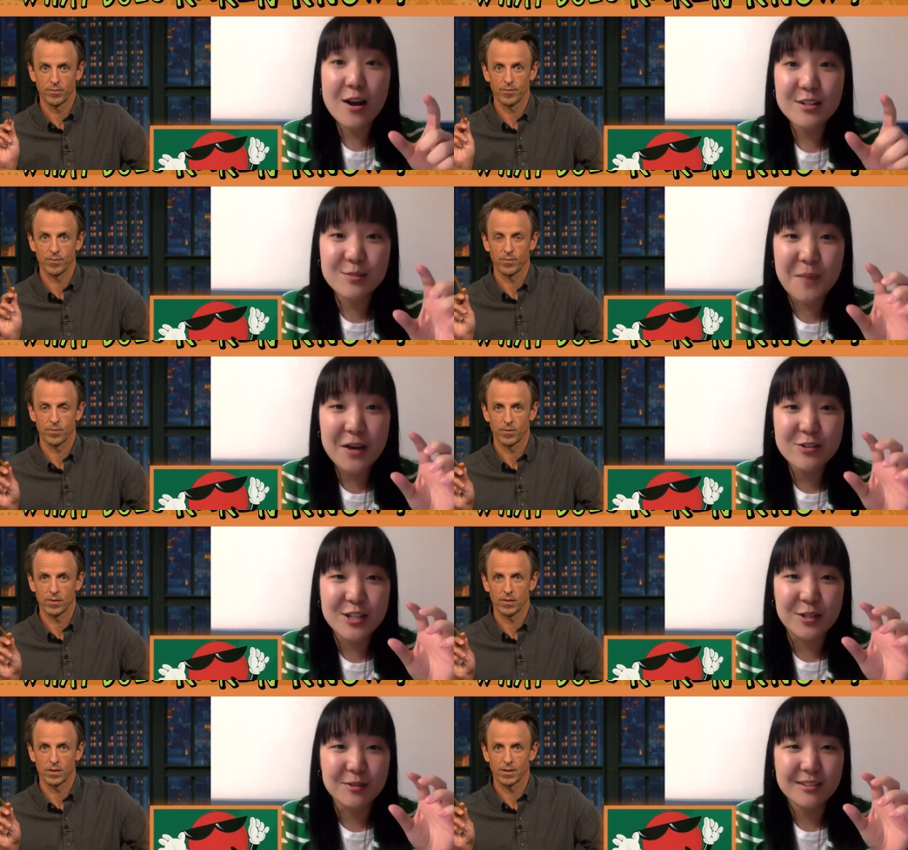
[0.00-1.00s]
Speaker 1: Mountain
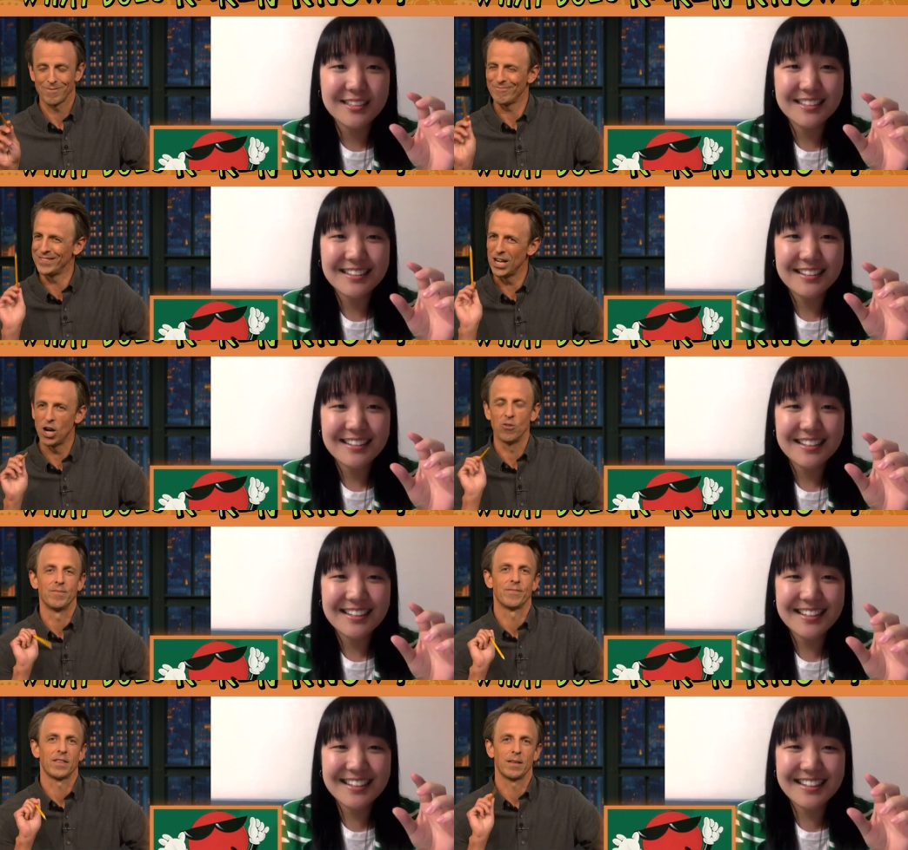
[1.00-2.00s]
Dew.
Speaker 2: No,
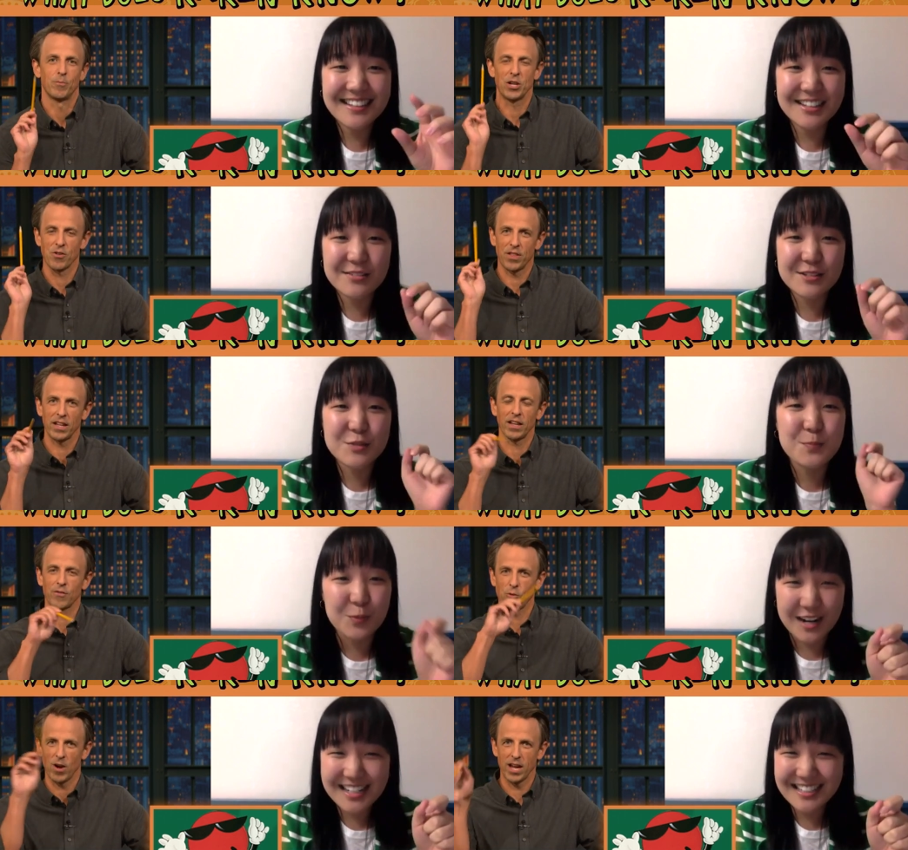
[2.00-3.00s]
but you're
Speaker 1: thinking Sprite. Of the
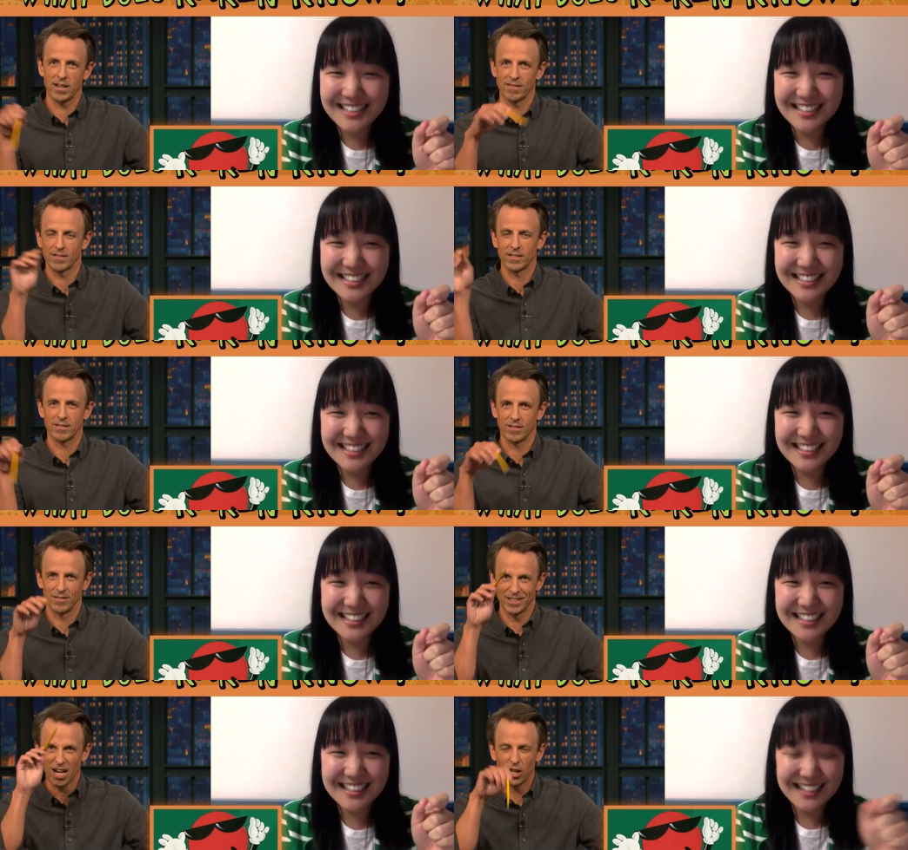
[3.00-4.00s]
right
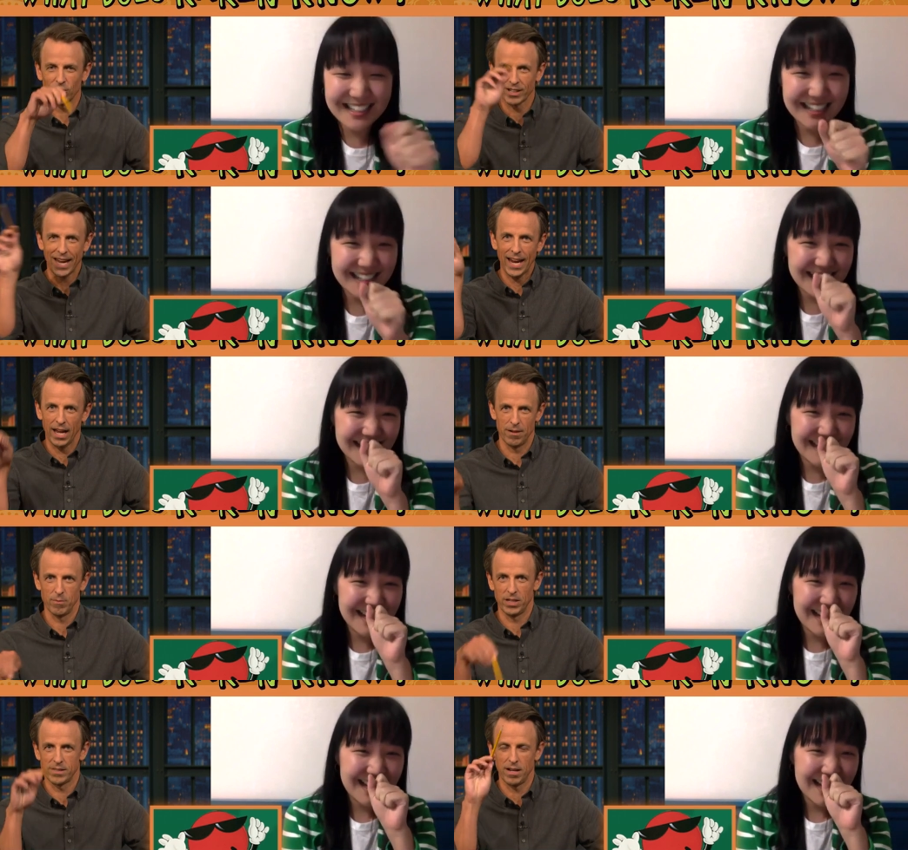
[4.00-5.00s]
Speaker 2: color can, but
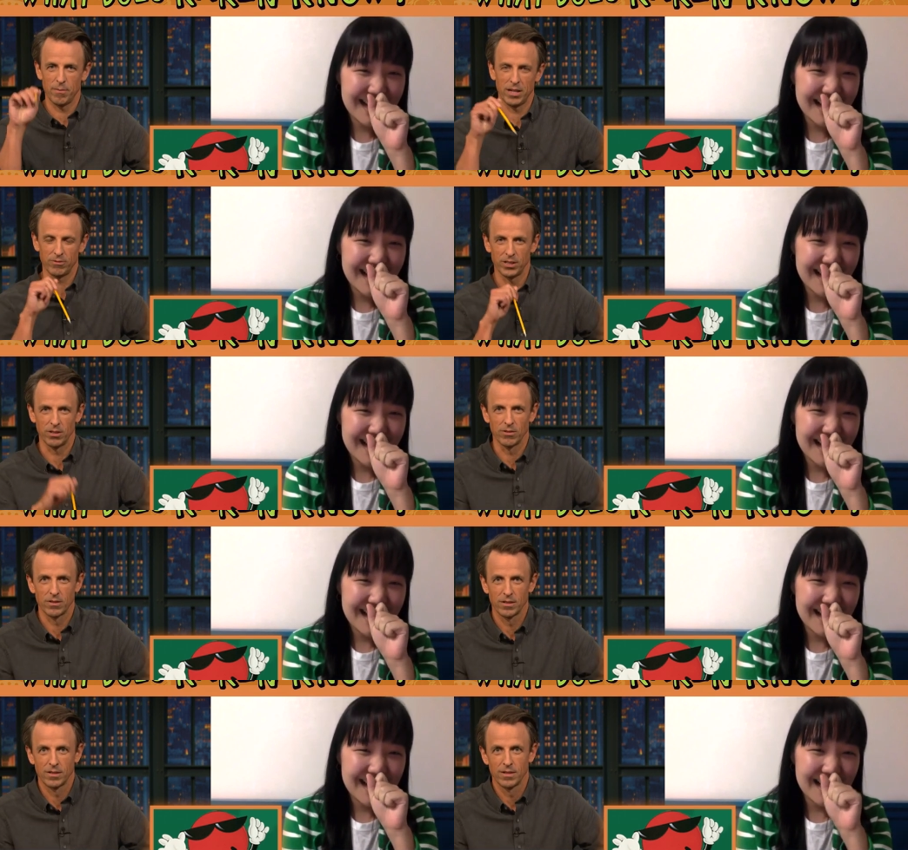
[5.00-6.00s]
it's not Mountain Dew.
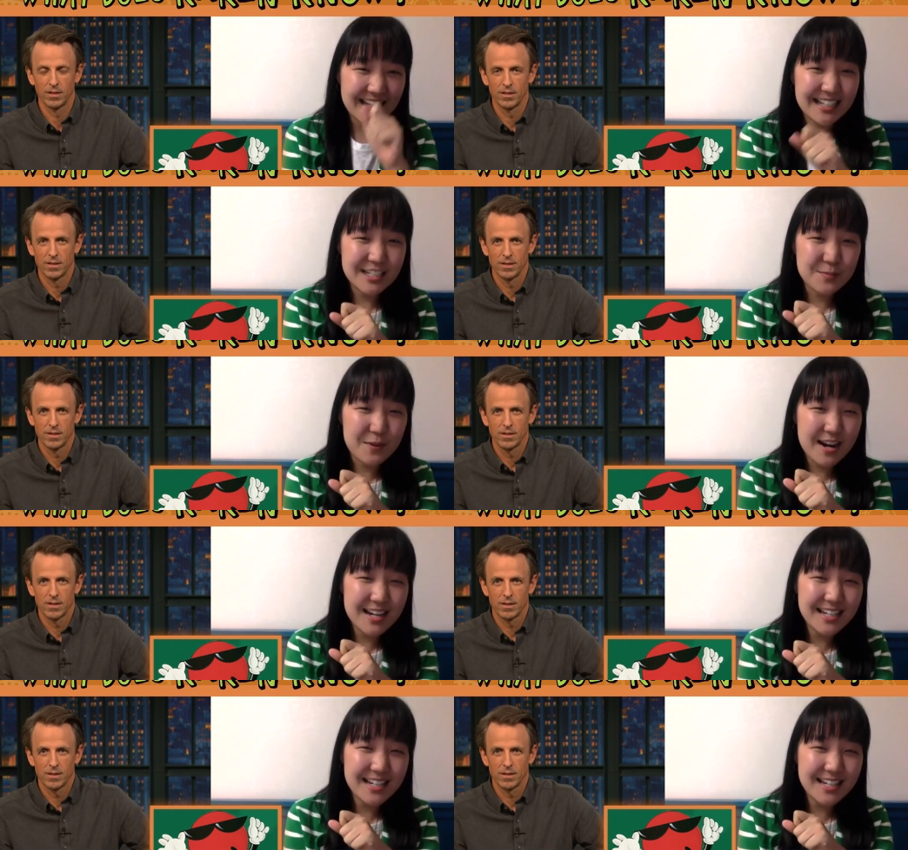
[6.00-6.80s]
Speaker 1: Sprite?